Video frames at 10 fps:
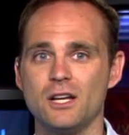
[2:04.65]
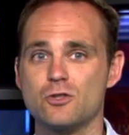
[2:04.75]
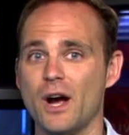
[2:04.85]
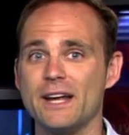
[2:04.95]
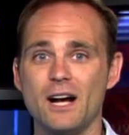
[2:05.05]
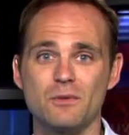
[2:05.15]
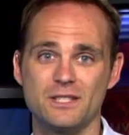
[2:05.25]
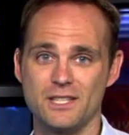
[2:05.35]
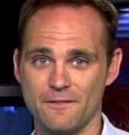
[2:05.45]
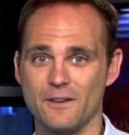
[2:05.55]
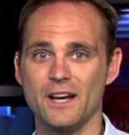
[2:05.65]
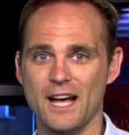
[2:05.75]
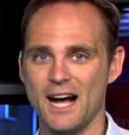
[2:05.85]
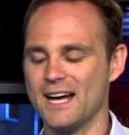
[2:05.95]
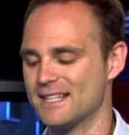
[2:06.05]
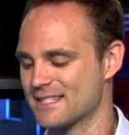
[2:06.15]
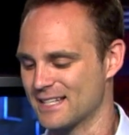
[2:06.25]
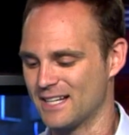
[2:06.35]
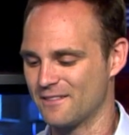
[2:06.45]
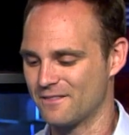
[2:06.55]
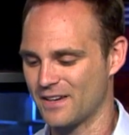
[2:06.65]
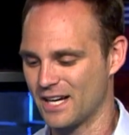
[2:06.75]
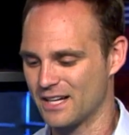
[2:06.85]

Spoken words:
Try it out with different kinds of